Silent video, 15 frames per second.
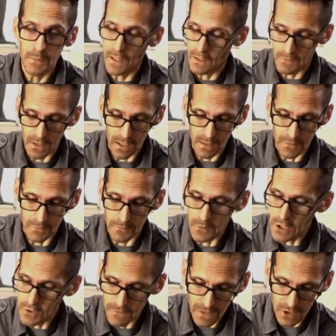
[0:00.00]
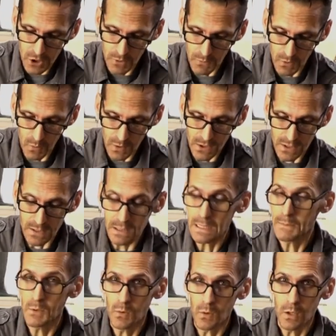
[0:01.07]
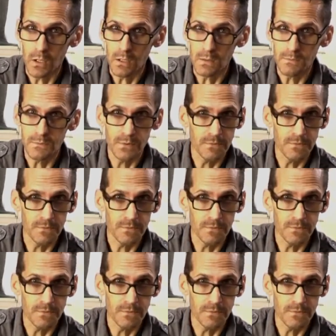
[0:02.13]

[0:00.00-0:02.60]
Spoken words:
I've got a fresh vegetable, which is semi-raw,